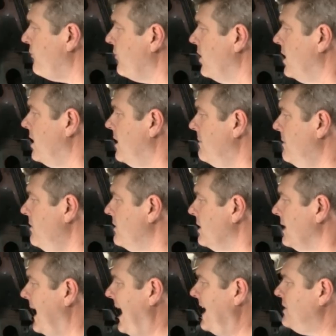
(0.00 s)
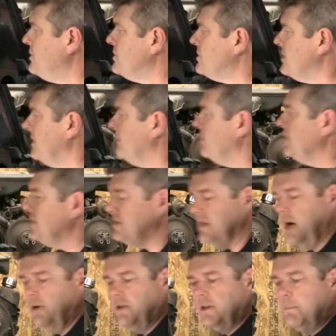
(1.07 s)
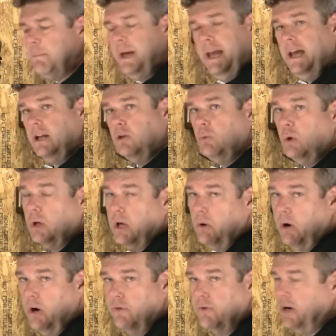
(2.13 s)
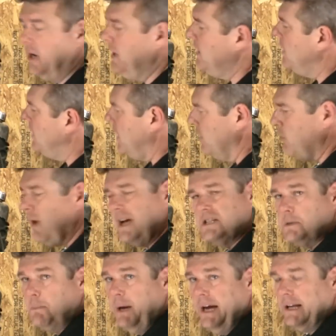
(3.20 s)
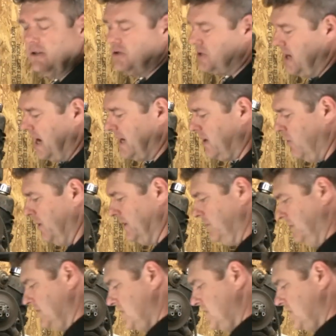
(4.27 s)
from the latch assembly so that the panel will go over it. Otherwise the panel's not going to